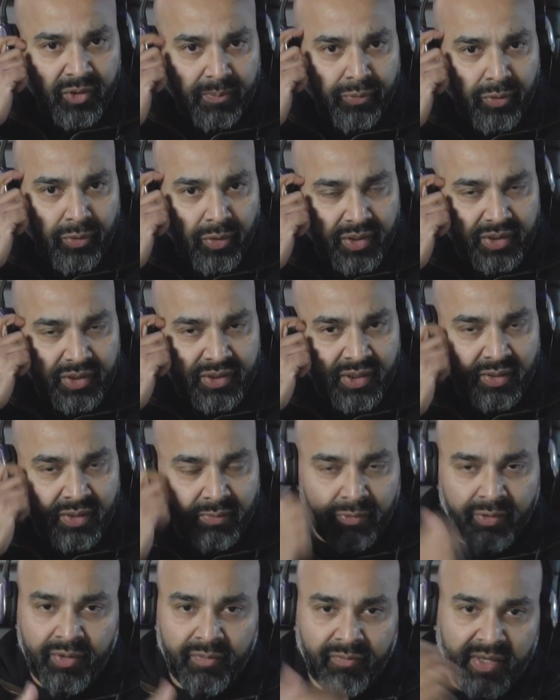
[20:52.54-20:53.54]
the product,
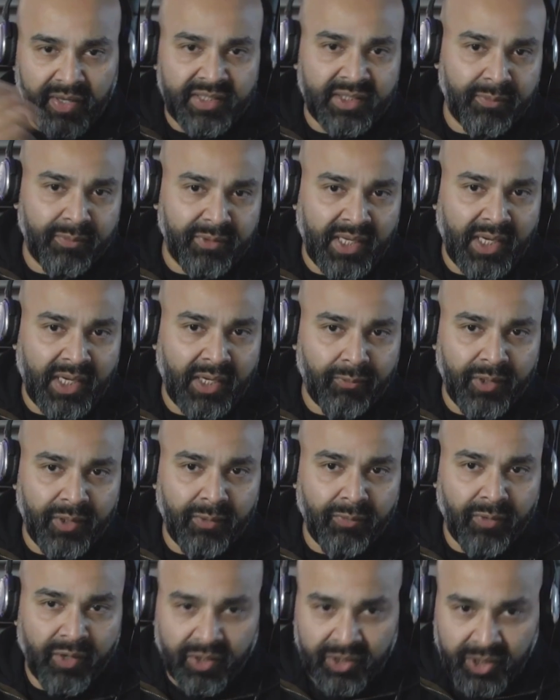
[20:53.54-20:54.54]
we're innovating with how
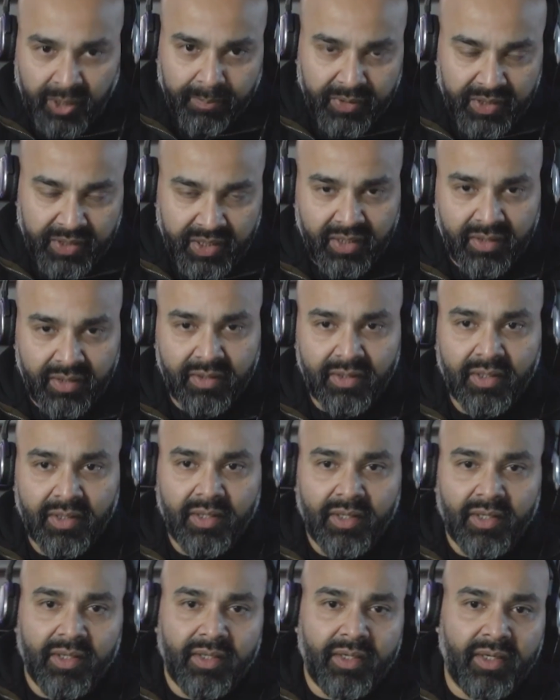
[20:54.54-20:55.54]
we run our company,
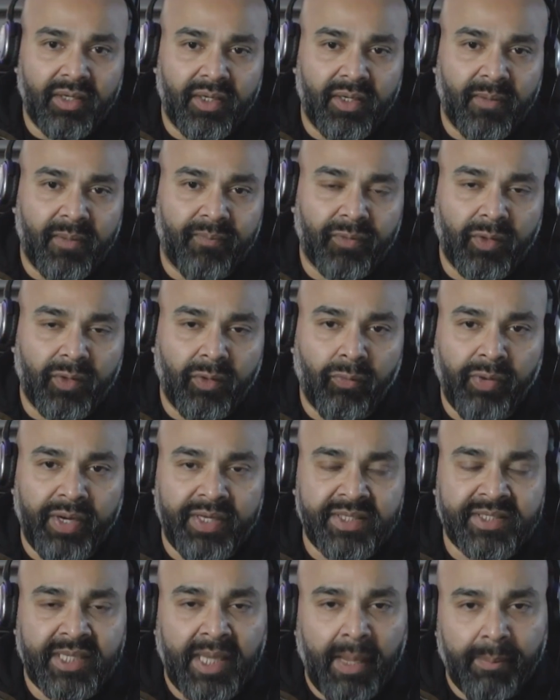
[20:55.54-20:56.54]

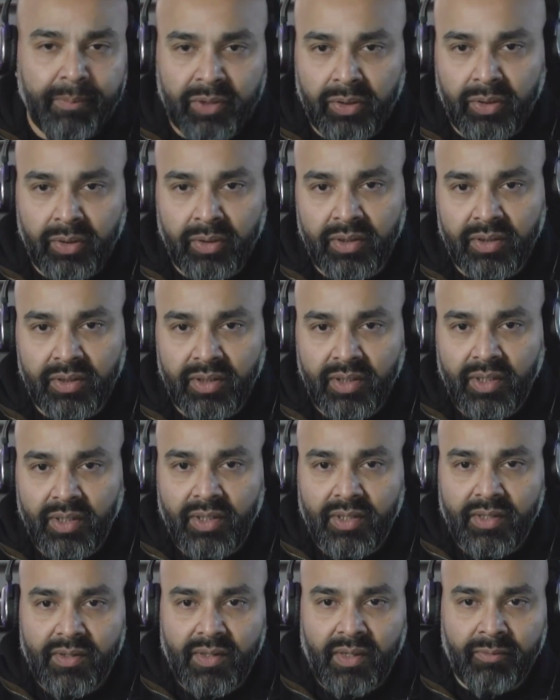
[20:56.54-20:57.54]
raise capital,
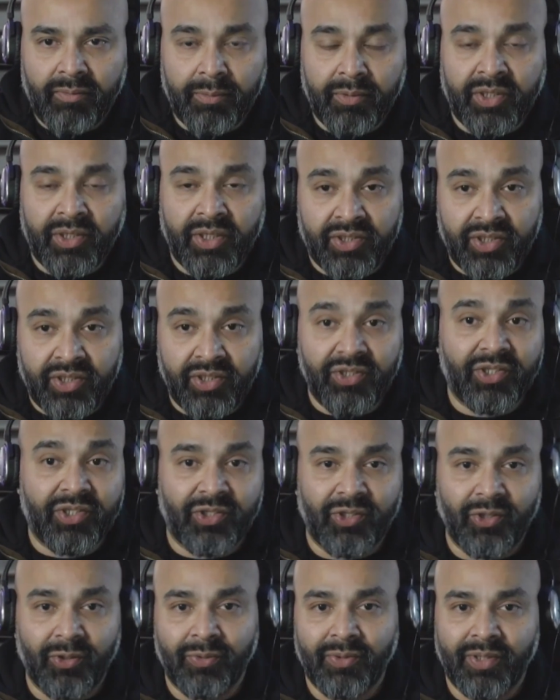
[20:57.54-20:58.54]
and we will continue
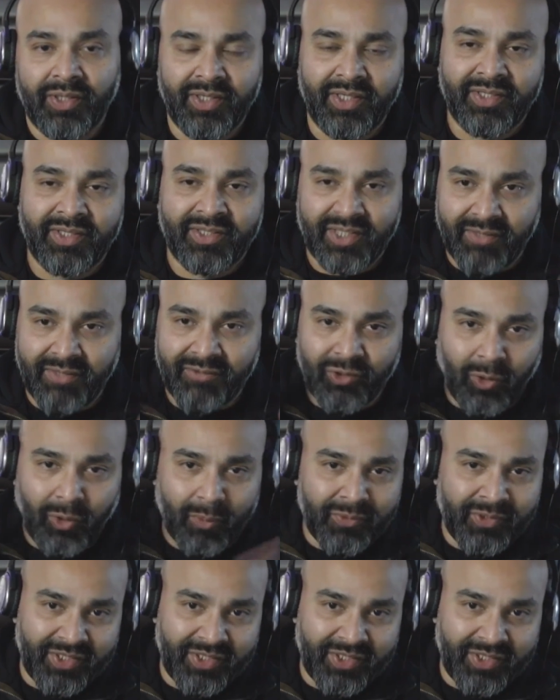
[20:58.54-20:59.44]
to, as Steve Jobs